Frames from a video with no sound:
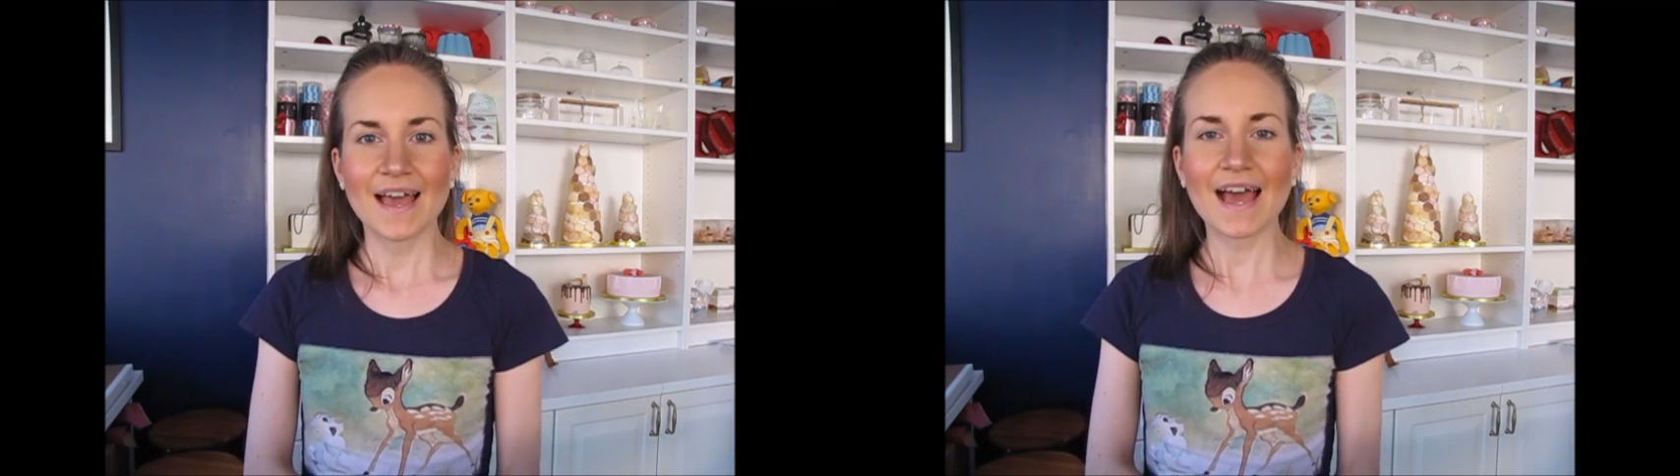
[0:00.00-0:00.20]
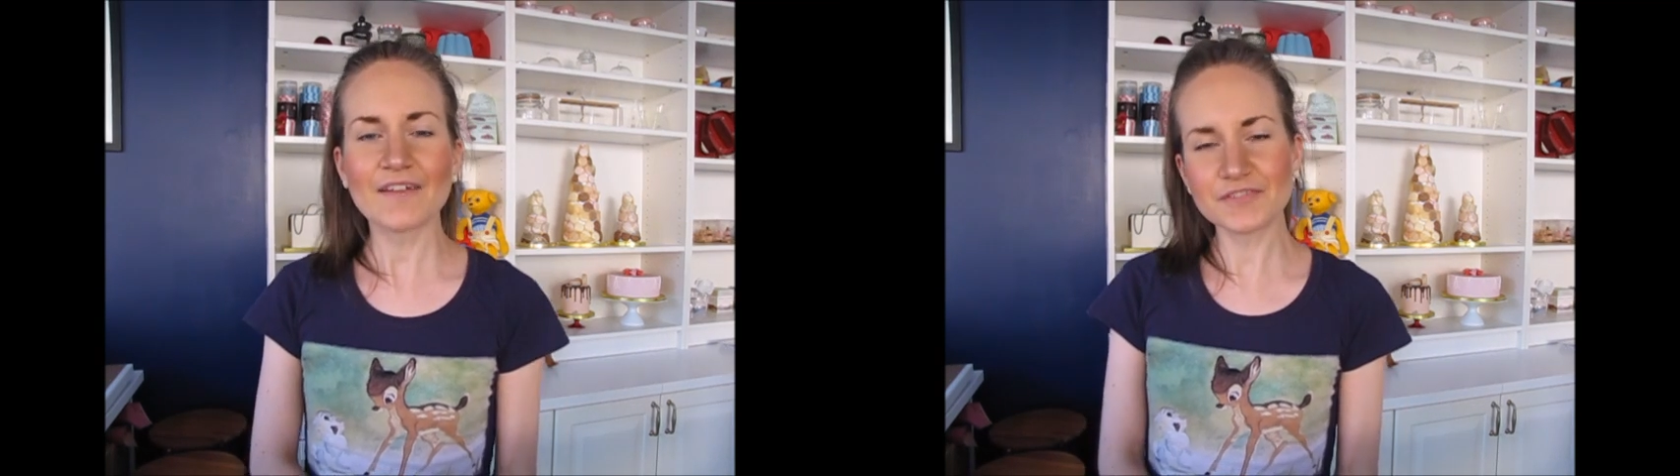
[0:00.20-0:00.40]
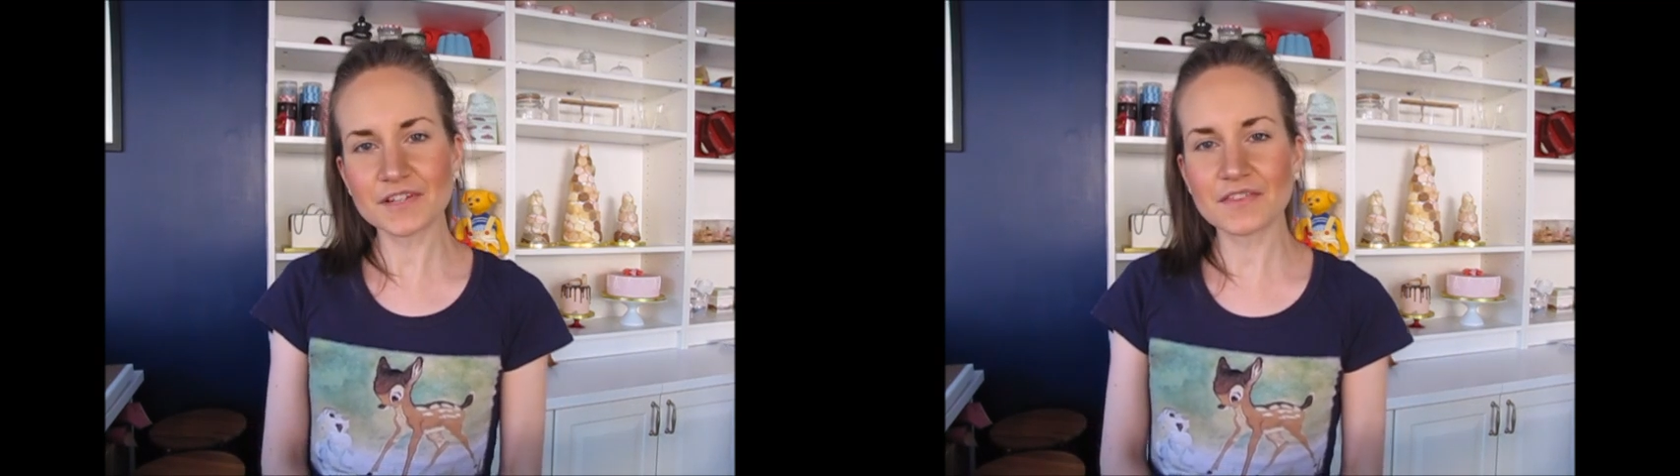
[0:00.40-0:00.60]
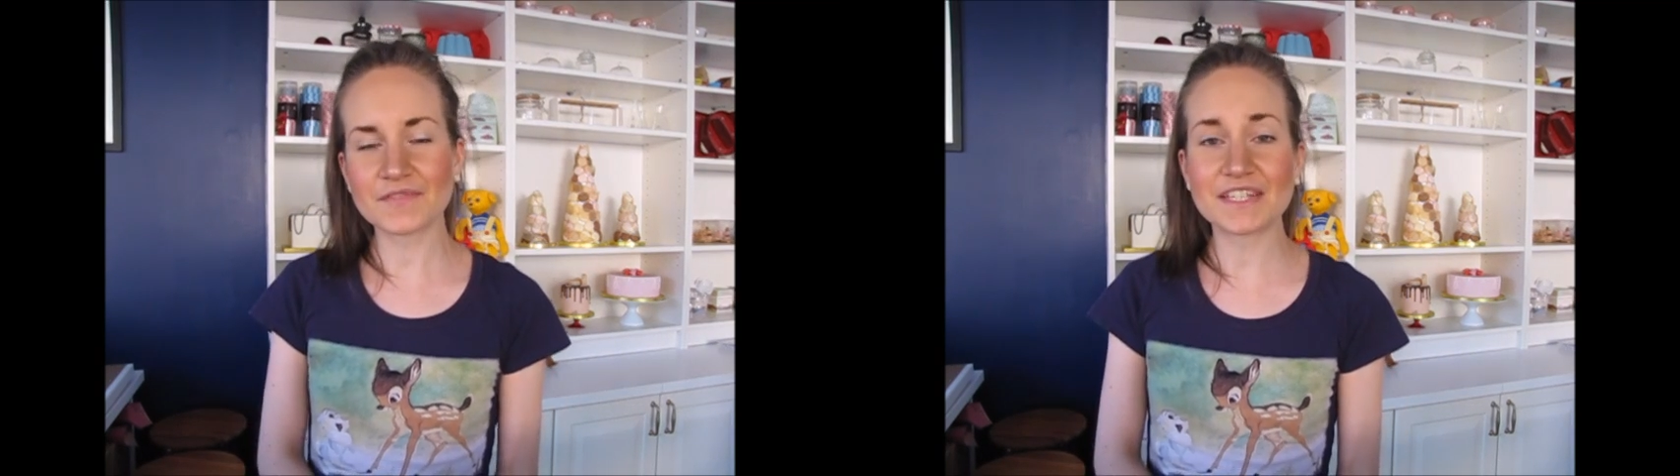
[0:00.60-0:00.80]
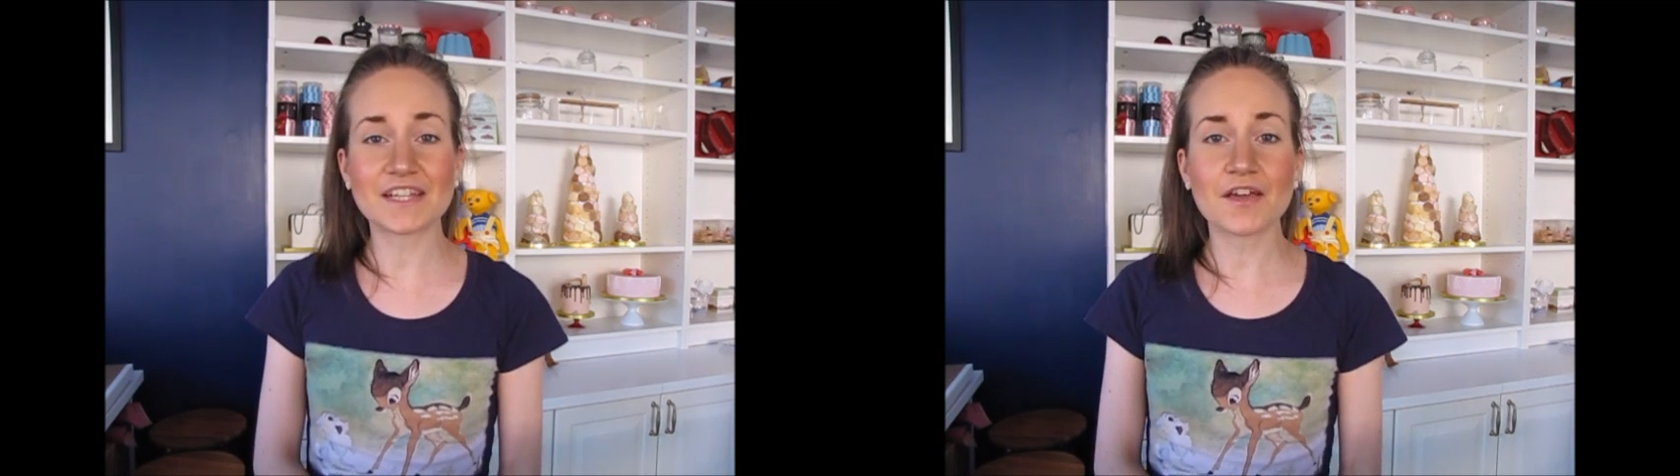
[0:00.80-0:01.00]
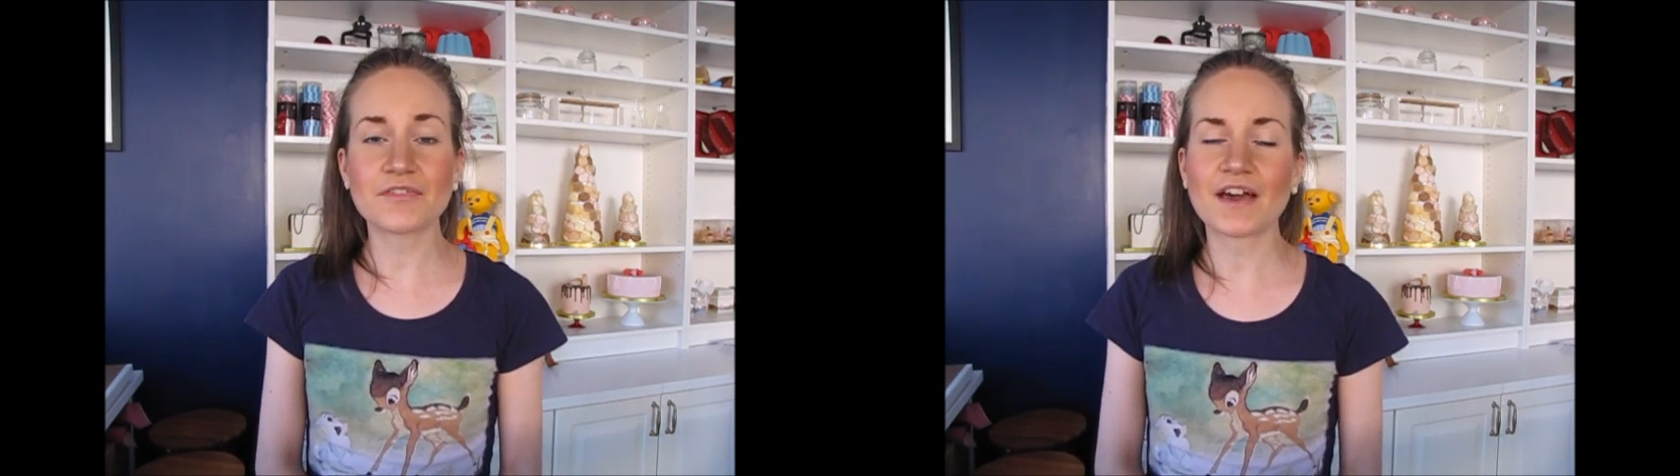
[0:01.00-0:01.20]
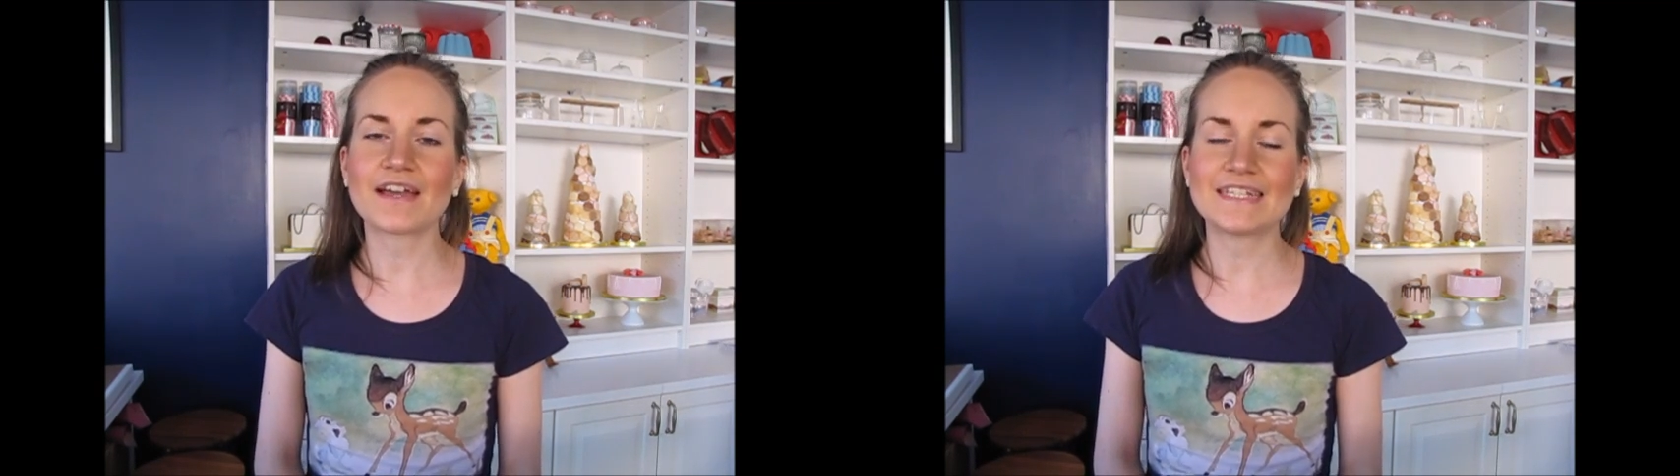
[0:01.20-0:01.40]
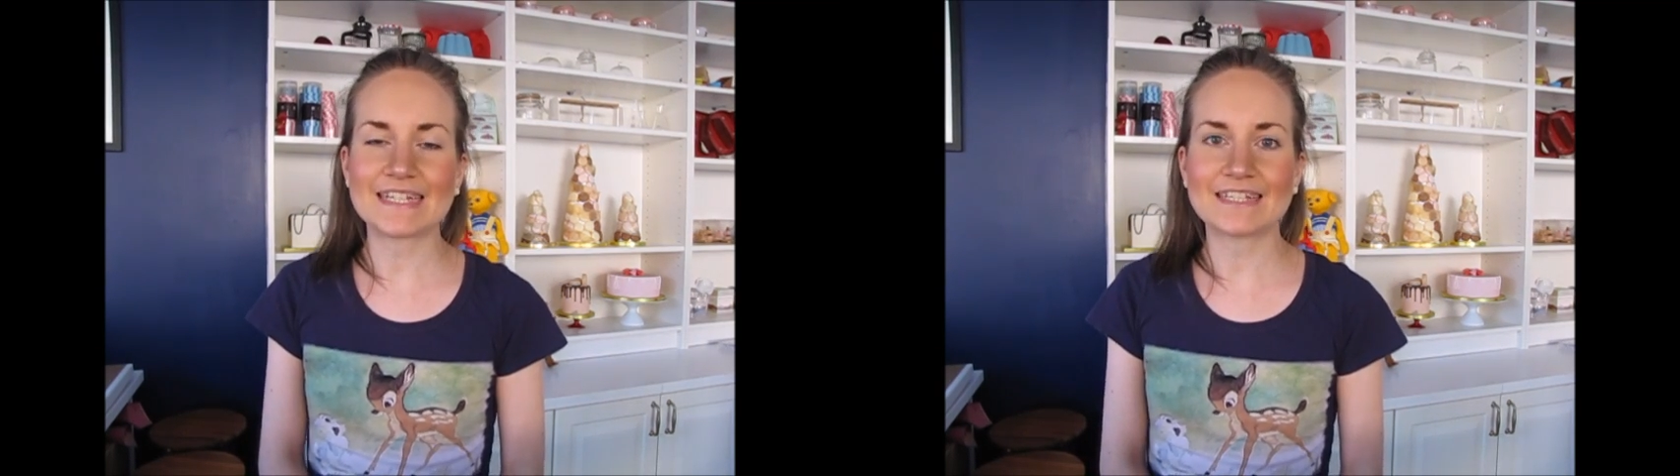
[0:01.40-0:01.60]
After the video that
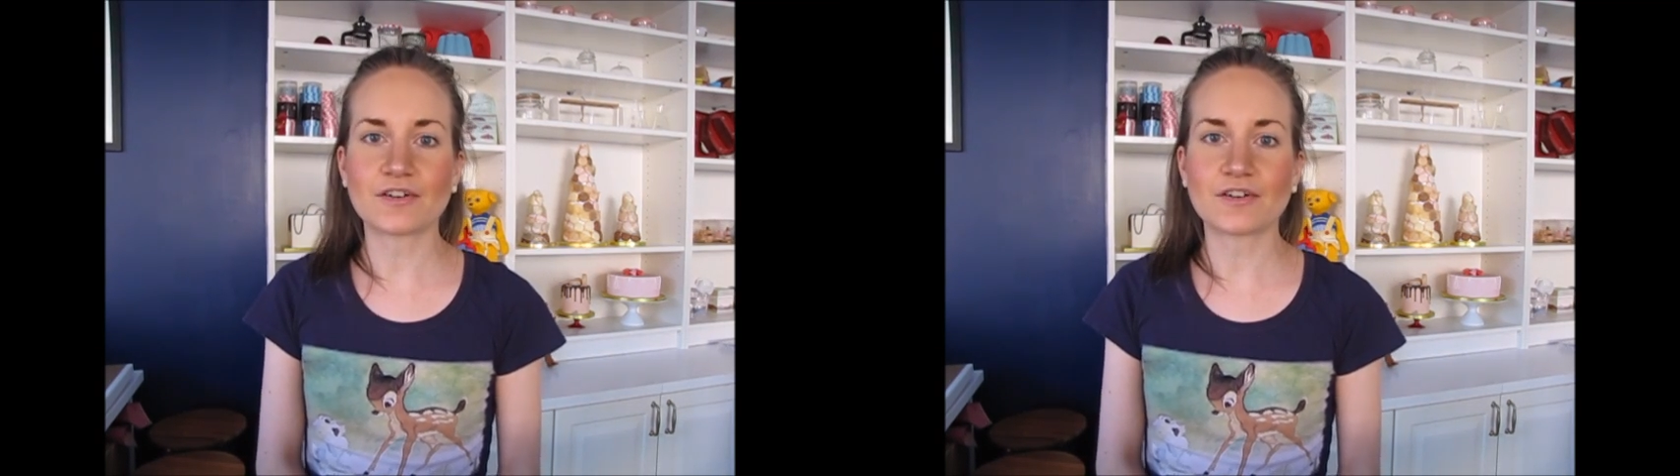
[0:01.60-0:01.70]
I did